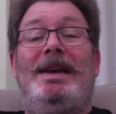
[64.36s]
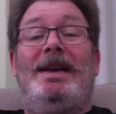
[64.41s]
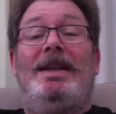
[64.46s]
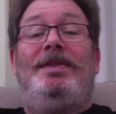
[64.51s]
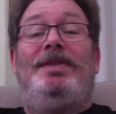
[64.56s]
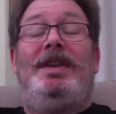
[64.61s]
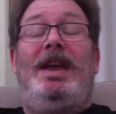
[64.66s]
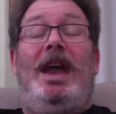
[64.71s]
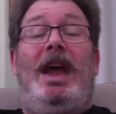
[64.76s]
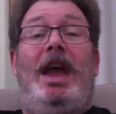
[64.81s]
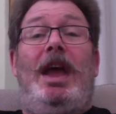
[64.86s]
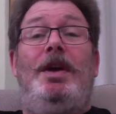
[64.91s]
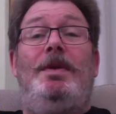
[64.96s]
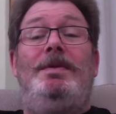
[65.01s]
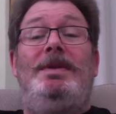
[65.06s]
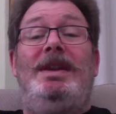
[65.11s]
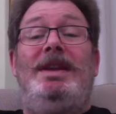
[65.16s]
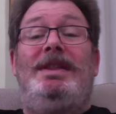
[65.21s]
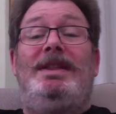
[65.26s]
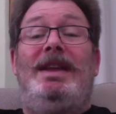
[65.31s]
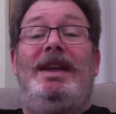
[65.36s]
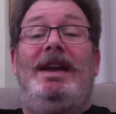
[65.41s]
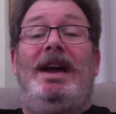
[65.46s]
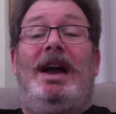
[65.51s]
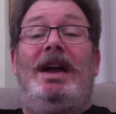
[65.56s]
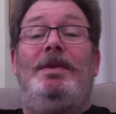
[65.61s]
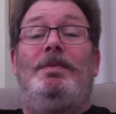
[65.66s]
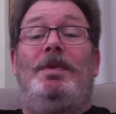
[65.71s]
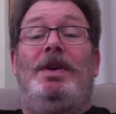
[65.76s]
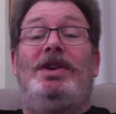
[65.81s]
The only thing
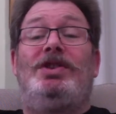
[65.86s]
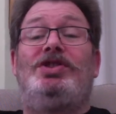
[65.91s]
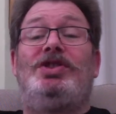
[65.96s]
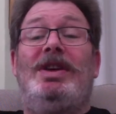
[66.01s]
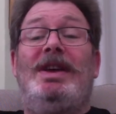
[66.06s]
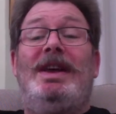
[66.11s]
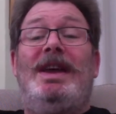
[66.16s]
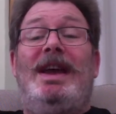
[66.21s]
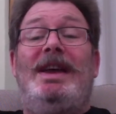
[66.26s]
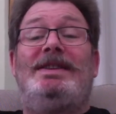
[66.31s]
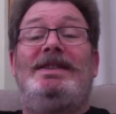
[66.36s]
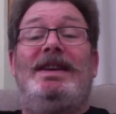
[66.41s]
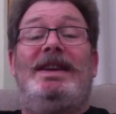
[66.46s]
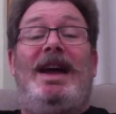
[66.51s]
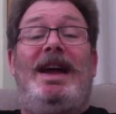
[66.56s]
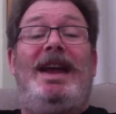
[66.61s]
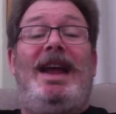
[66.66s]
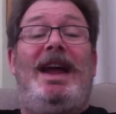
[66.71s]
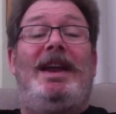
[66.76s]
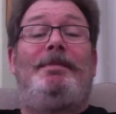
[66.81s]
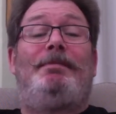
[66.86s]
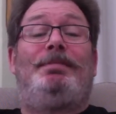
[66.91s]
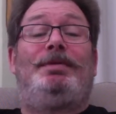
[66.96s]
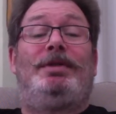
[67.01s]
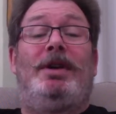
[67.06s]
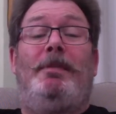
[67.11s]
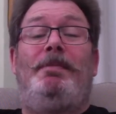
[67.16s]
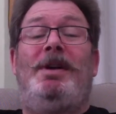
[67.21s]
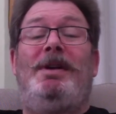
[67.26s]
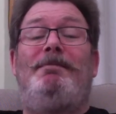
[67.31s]
I wish is that I had
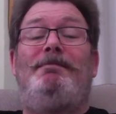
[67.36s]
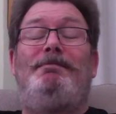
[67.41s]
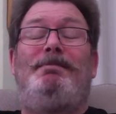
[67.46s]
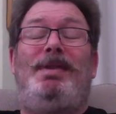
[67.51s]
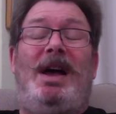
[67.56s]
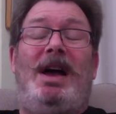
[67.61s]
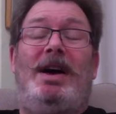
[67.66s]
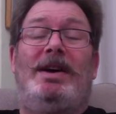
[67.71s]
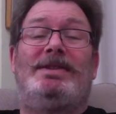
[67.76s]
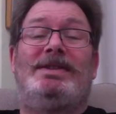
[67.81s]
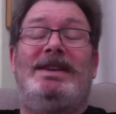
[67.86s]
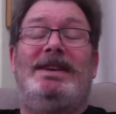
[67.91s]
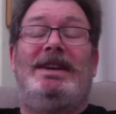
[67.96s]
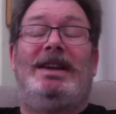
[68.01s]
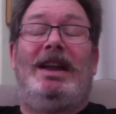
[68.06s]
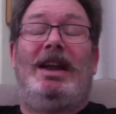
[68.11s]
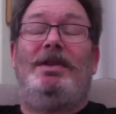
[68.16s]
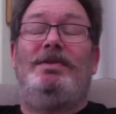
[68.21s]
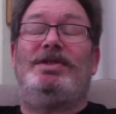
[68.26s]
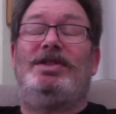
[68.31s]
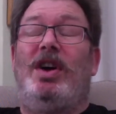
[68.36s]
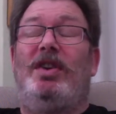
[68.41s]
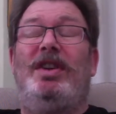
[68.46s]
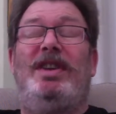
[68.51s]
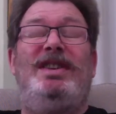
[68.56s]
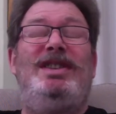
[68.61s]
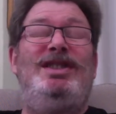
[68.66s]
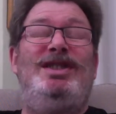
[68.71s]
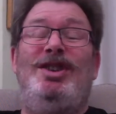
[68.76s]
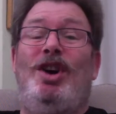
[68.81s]
proper party clothes on
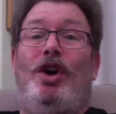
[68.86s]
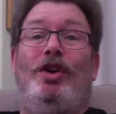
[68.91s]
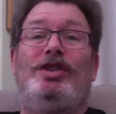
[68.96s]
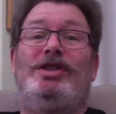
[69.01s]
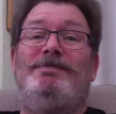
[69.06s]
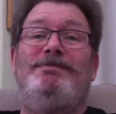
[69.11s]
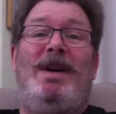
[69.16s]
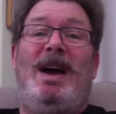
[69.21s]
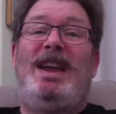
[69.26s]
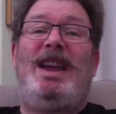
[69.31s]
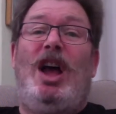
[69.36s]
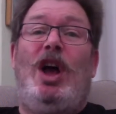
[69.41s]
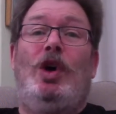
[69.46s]
and not my